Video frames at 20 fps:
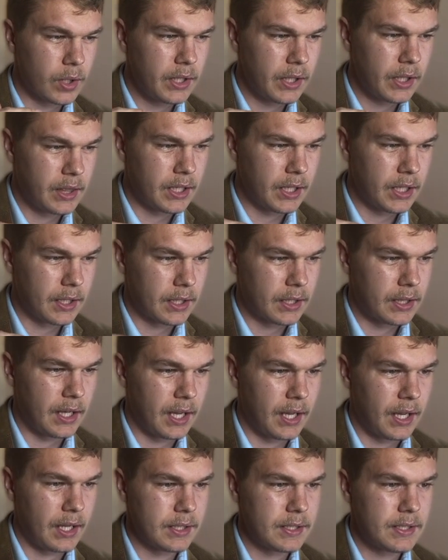think
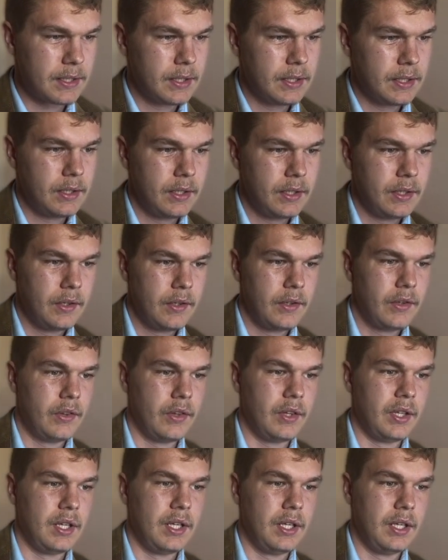that
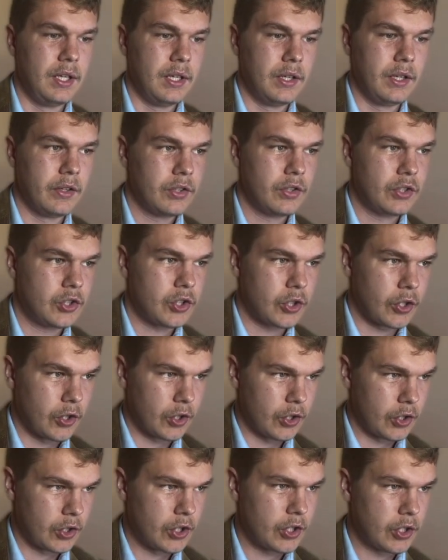the
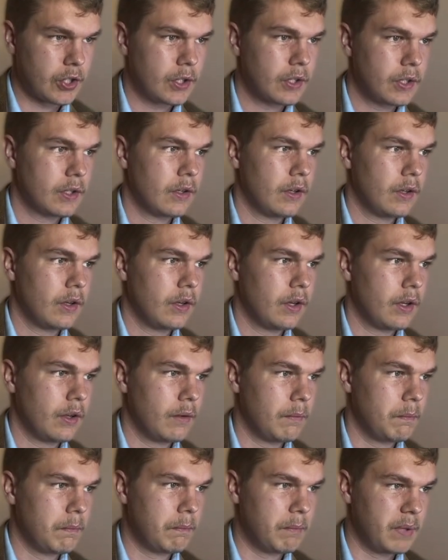church
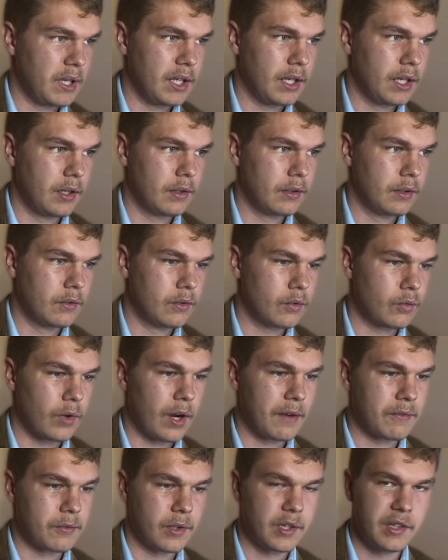being
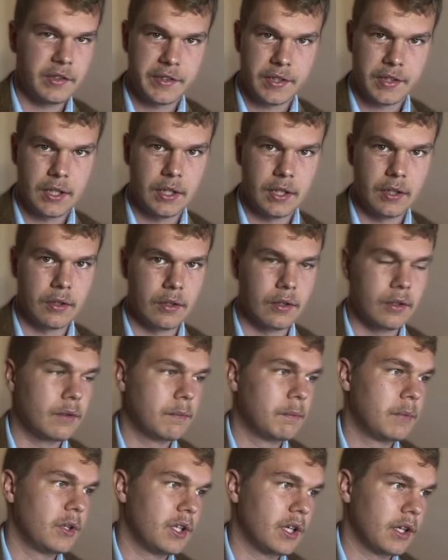referenced here,
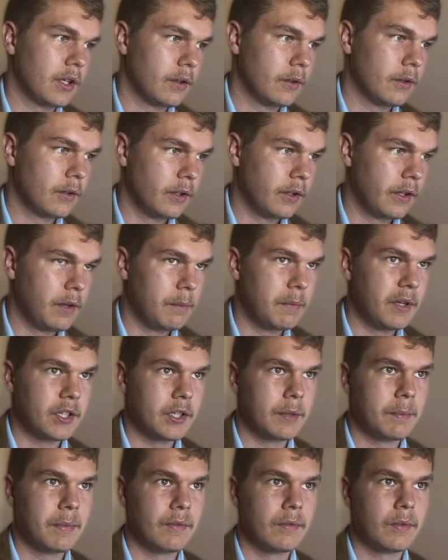particularly the
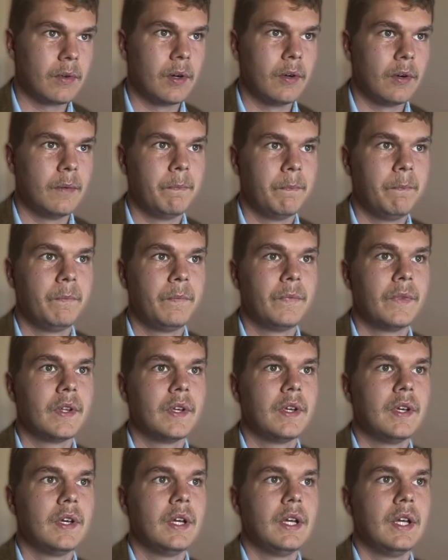Bishop of Rome,
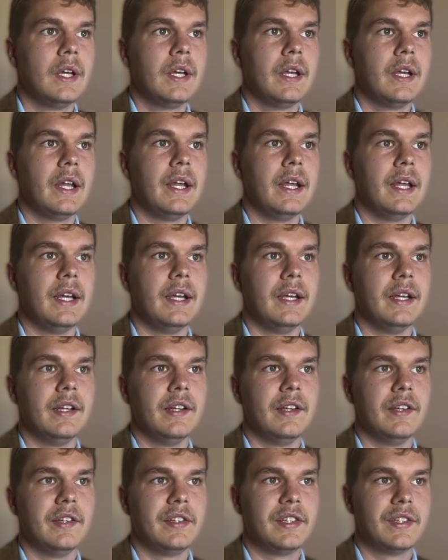
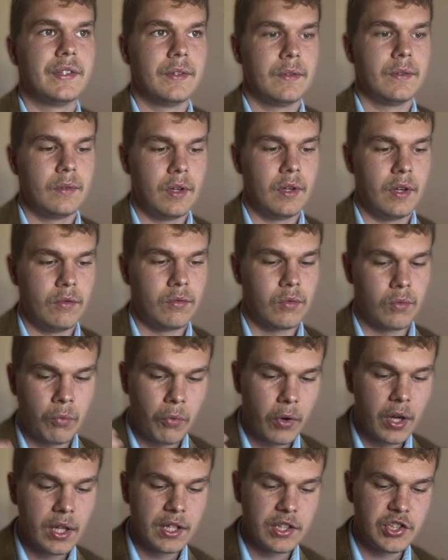is
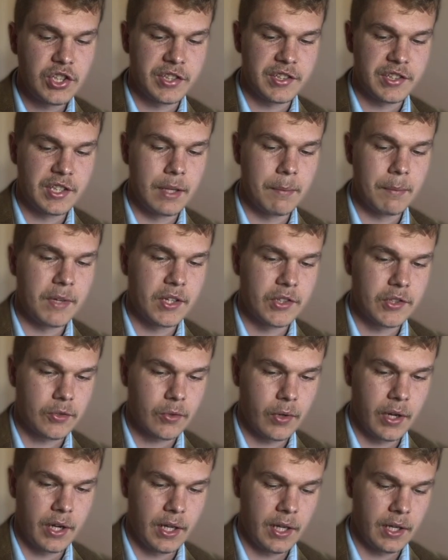really just
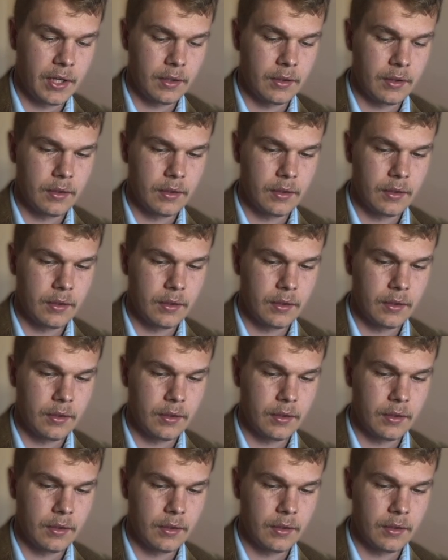demonstrating,